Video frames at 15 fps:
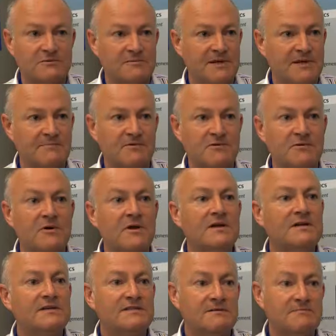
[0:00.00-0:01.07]
with people,
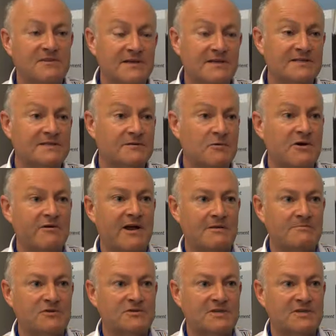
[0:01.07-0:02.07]
some things that we're able